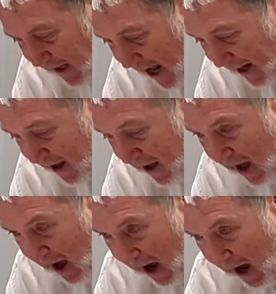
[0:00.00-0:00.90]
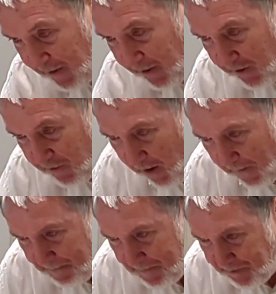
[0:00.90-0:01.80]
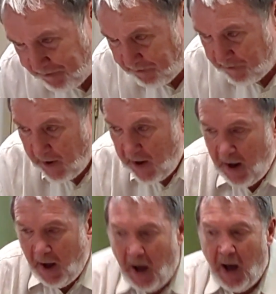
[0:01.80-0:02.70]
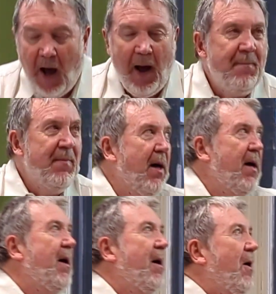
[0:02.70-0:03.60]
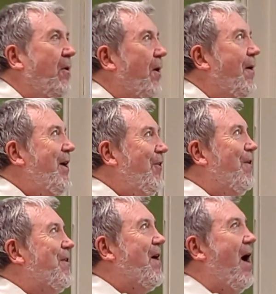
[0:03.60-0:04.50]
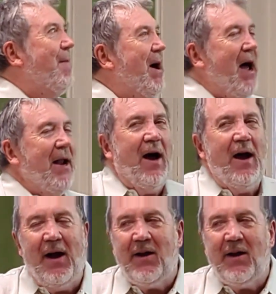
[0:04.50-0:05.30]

can, under control. Um, so here's Radama, and I,